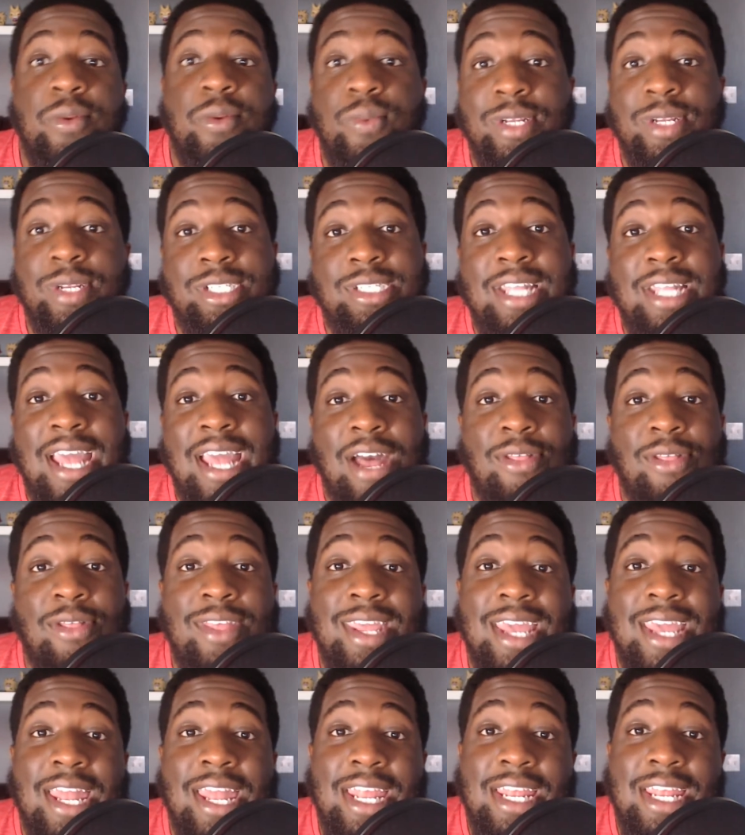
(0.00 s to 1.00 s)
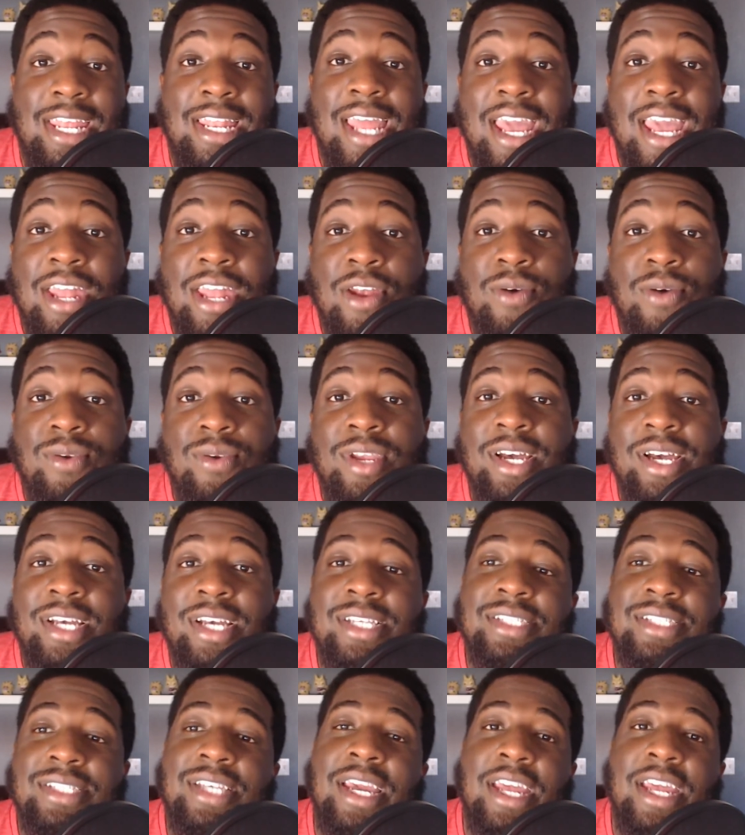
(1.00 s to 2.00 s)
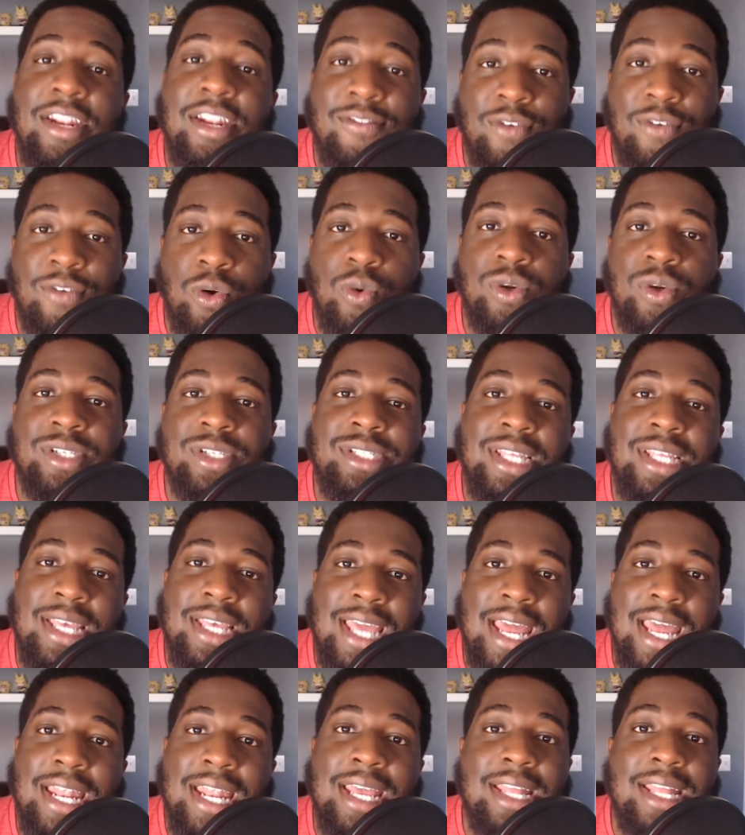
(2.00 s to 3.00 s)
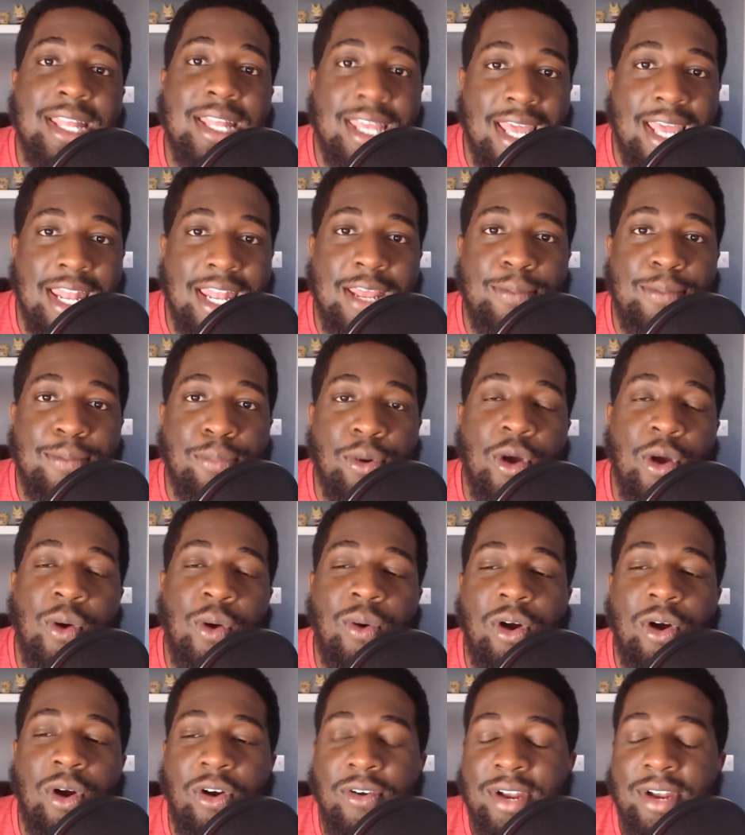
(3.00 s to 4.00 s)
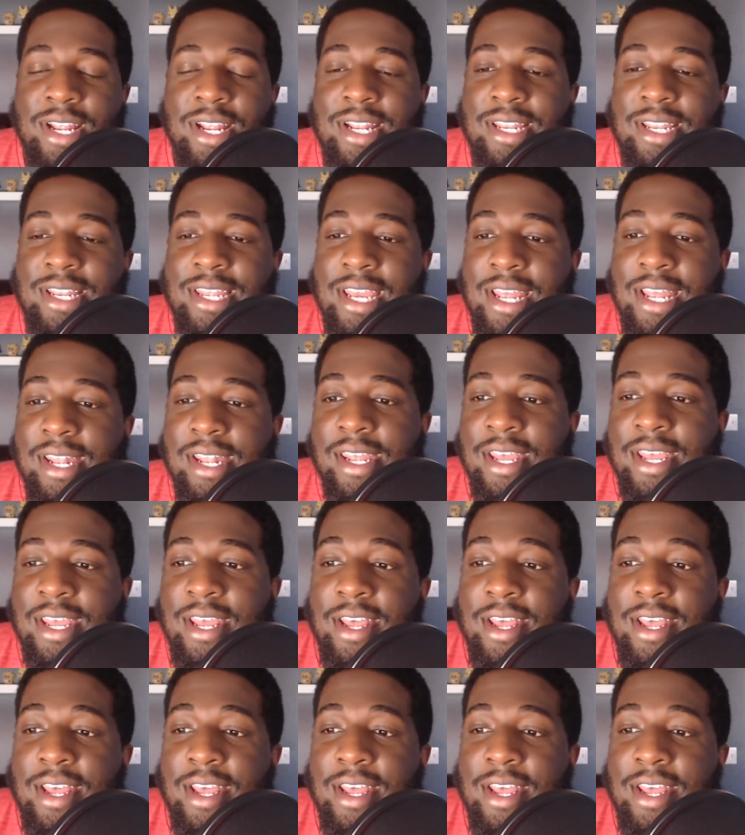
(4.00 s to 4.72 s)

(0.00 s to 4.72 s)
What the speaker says: which now the Yeti Nano does, and of course the Yeti and the Yeti Pro already did.